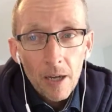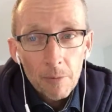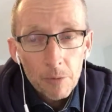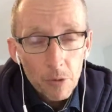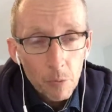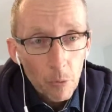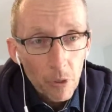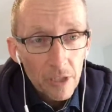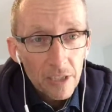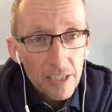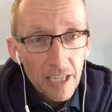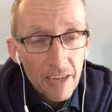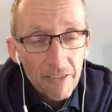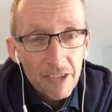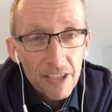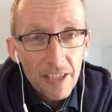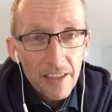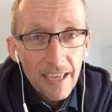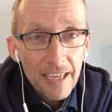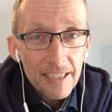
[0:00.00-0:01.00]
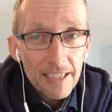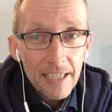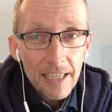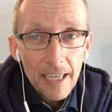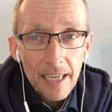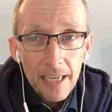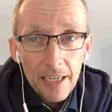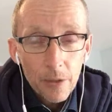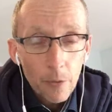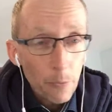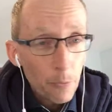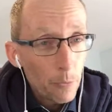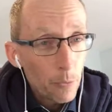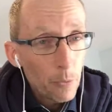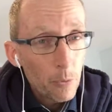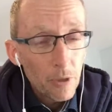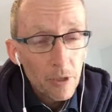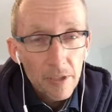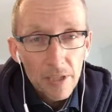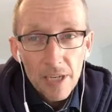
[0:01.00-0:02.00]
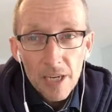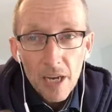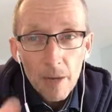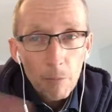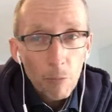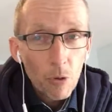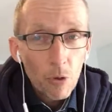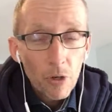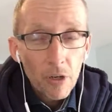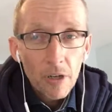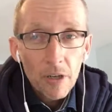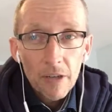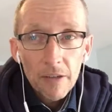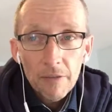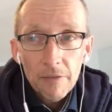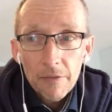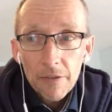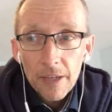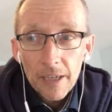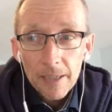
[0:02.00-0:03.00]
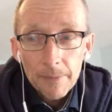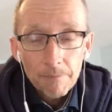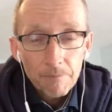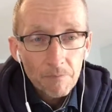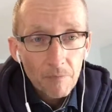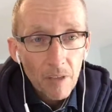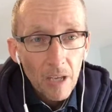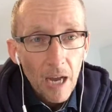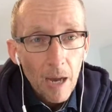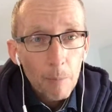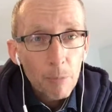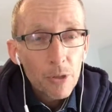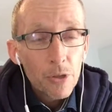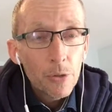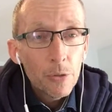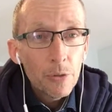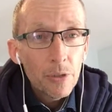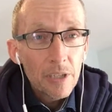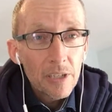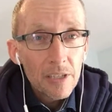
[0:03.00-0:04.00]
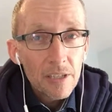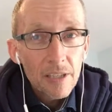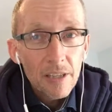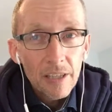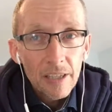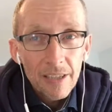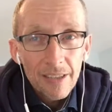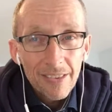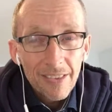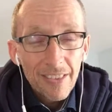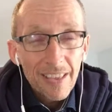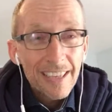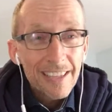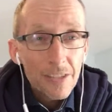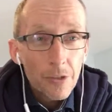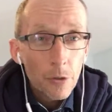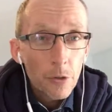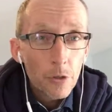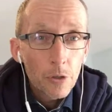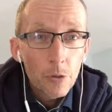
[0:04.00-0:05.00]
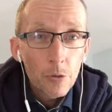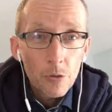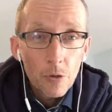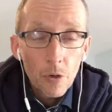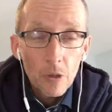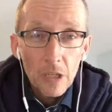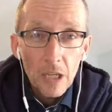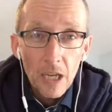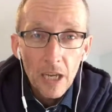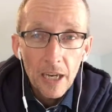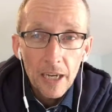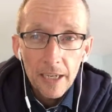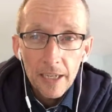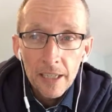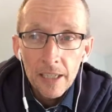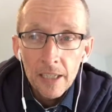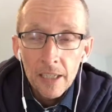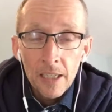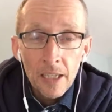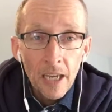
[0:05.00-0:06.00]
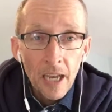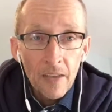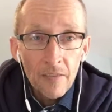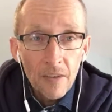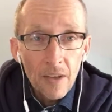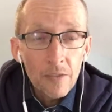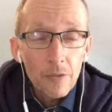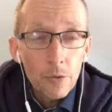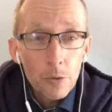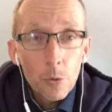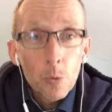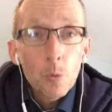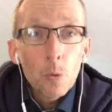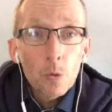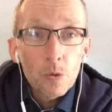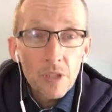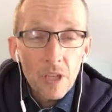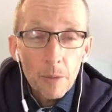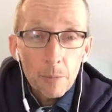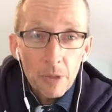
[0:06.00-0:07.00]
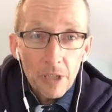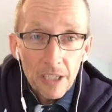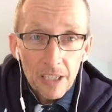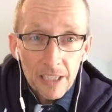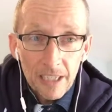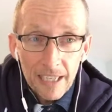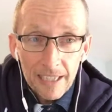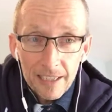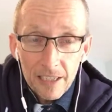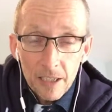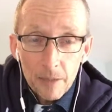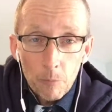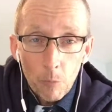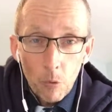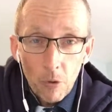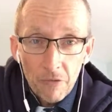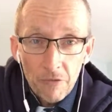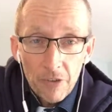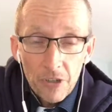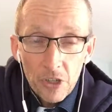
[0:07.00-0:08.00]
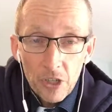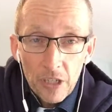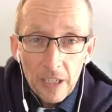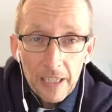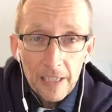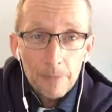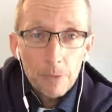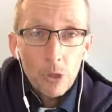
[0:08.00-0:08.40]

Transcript: So we're going to dive into that today and go through a number of opportunities, the things that you can use online, and then the tools to help you get that done more efficiently.